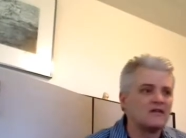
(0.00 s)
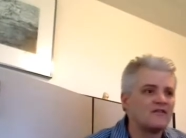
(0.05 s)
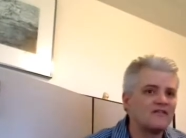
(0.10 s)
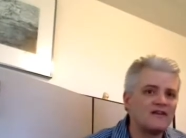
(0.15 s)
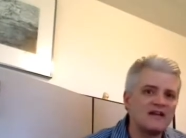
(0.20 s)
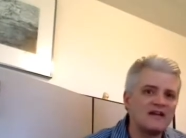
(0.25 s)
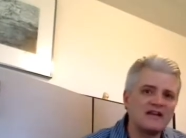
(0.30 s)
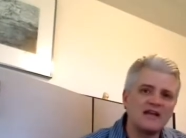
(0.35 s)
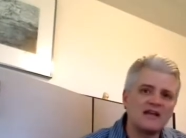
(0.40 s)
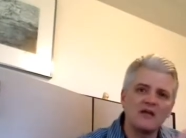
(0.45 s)

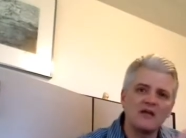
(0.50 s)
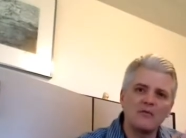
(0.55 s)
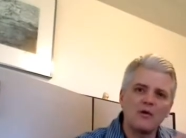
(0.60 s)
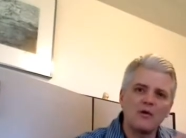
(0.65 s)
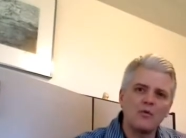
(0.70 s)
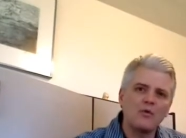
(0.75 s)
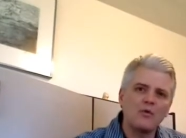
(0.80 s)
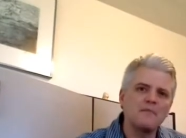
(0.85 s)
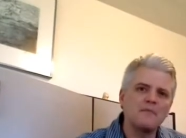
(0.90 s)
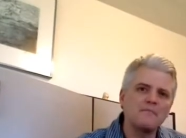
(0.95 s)
Find out
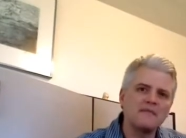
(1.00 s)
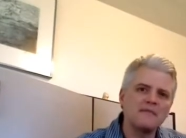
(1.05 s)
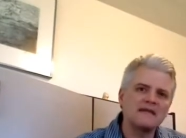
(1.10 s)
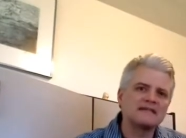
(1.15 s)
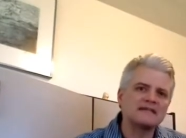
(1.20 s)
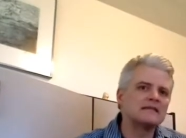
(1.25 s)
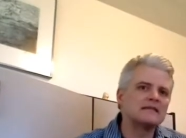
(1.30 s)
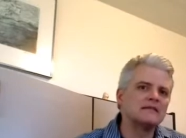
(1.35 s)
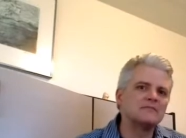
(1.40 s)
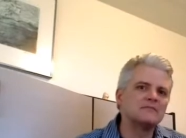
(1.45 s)
about what
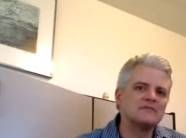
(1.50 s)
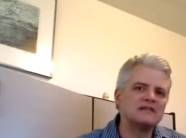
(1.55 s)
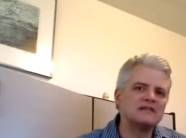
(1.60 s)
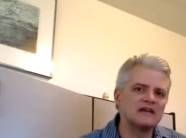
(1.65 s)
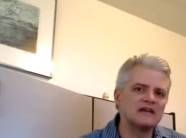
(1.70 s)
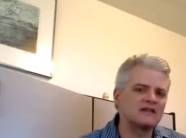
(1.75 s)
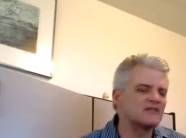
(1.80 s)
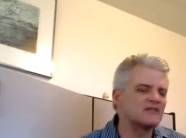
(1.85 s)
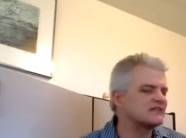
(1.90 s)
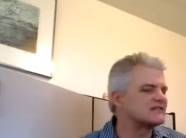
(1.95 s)
makes them
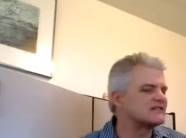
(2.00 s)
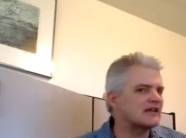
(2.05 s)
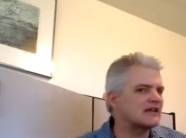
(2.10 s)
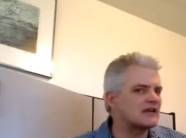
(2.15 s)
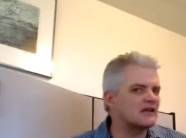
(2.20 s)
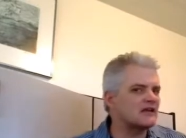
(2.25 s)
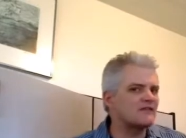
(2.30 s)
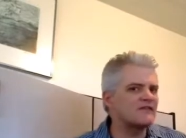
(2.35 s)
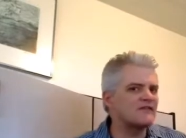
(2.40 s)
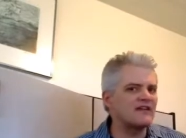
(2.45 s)
tick. The
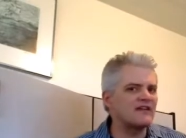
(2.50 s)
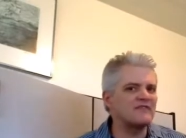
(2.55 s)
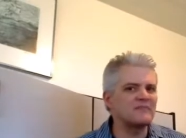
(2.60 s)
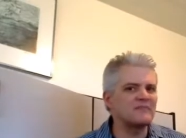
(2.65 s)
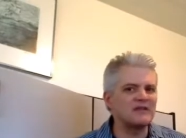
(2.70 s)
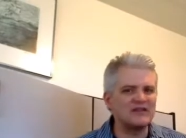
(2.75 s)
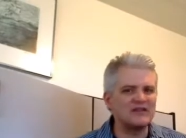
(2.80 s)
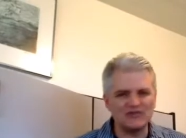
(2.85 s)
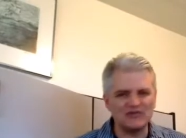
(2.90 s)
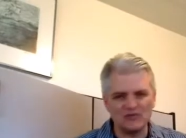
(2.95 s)
second five
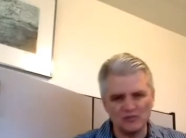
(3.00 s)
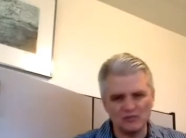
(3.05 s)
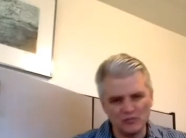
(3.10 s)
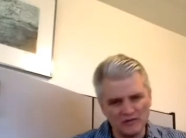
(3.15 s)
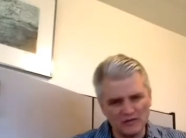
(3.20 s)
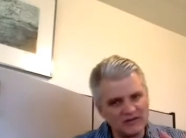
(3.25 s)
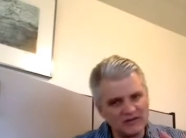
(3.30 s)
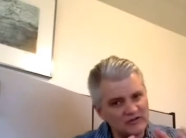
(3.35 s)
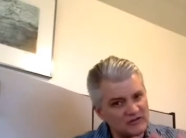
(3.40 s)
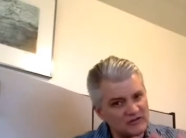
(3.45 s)
minutes, you
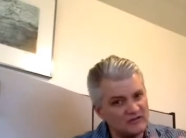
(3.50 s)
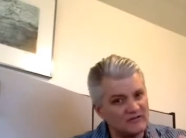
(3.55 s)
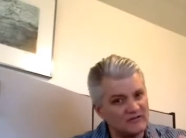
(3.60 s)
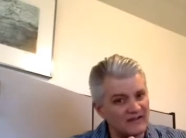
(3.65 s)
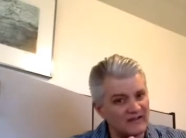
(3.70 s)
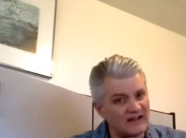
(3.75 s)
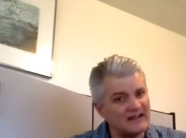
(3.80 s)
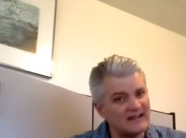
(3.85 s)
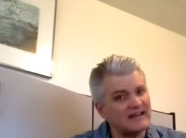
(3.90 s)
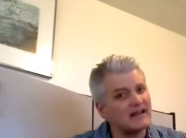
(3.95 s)
really do
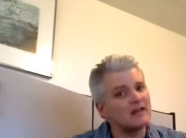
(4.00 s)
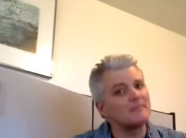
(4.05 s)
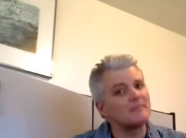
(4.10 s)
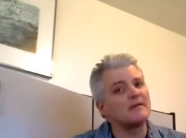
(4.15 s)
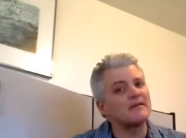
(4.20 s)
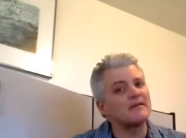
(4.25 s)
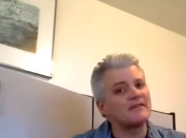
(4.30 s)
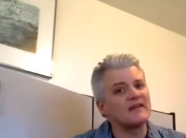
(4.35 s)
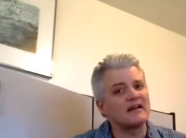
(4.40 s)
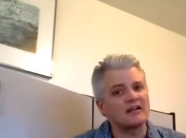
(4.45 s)
find out
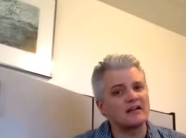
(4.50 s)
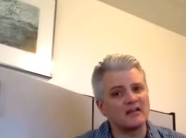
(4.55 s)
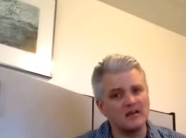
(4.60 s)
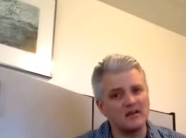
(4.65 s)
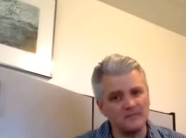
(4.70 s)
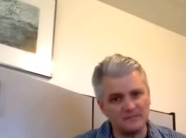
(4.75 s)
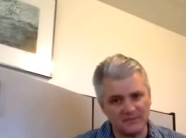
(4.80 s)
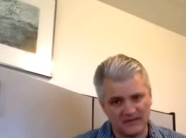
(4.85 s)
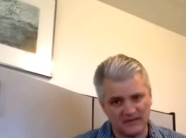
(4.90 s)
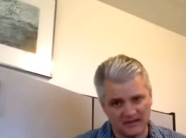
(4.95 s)
about that
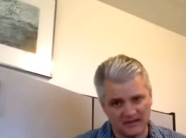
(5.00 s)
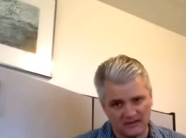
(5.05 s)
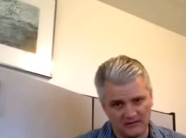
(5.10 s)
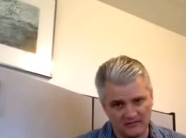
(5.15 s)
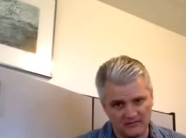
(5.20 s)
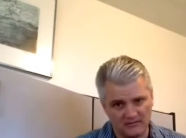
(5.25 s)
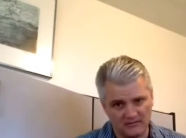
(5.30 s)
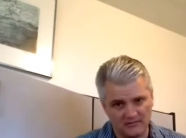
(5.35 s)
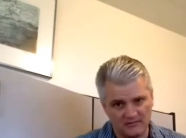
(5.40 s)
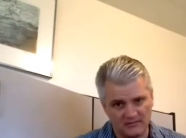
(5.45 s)
company.
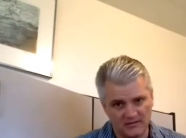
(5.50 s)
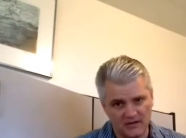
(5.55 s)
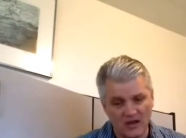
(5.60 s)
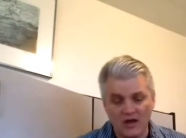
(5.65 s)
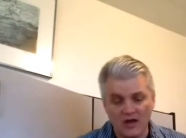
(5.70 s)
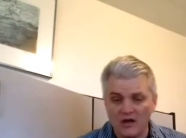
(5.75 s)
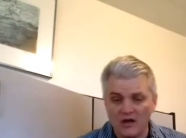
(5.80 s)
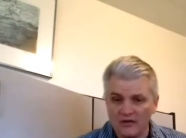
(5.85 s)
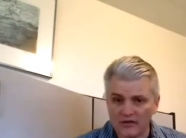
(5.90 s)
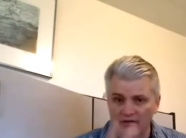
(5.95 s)

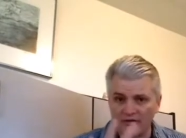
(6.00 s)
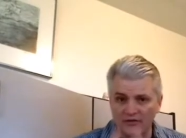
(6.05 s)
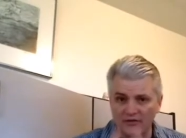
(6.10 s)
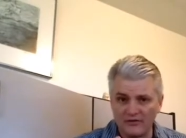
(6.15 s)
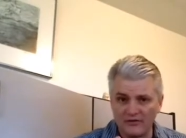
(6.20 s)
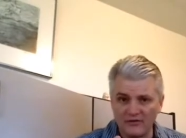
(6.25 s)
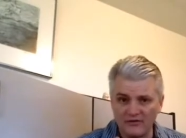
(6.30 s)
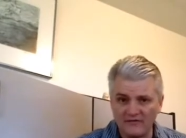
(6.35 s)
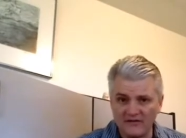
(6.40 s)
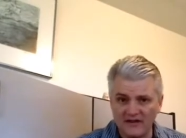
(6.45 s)
The
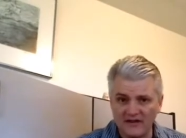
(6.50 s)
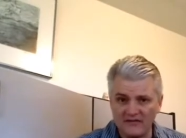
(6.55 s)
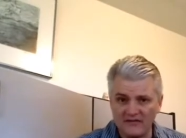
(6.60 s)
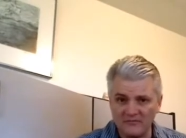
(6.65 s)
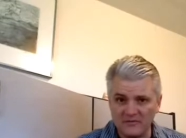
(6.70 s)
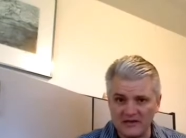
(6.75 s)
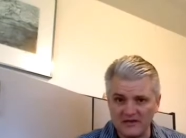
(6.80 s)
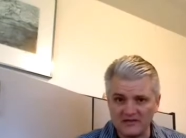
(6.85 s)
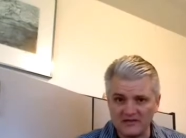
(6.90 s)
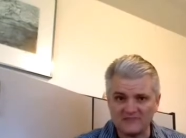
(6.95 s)
third five
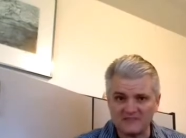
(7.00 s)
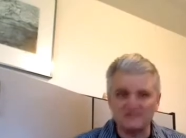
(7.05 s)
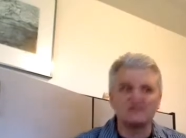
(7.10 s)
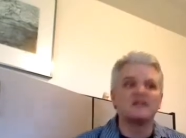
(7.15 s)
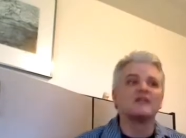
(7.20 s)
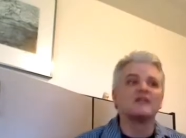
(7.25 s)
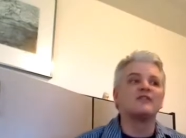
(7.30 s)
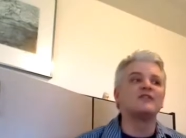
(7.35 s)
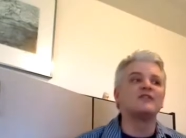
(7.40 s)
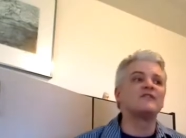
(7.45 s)
minutes,
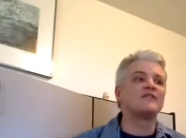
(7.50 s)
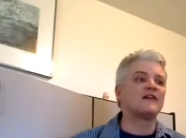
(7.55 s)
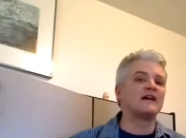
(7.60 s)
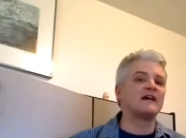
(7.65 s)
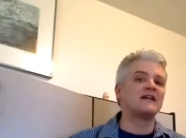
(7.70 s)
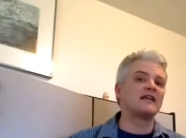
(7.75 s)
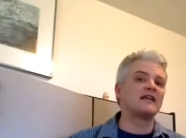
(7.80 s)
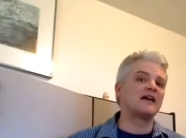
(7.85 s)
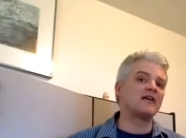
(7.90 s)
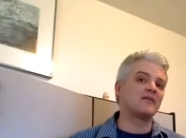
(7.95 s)
you
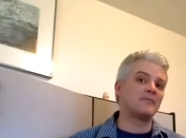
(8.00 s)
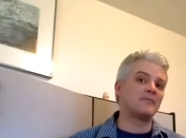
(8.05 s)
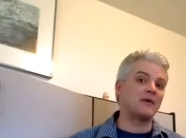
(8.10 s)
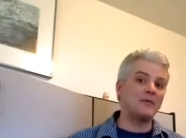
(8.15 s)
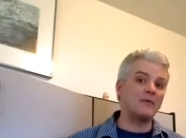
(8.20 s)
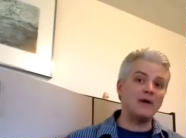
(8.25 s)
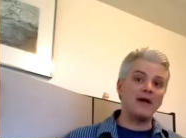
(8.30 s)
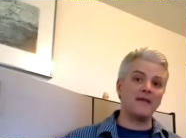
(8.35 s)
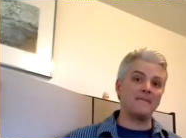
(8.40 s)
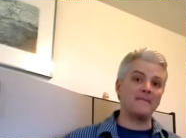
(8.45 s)
find out about
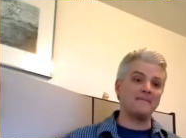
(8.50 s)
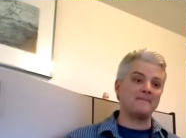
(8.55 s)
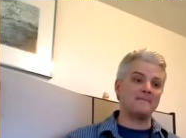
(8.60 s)
what?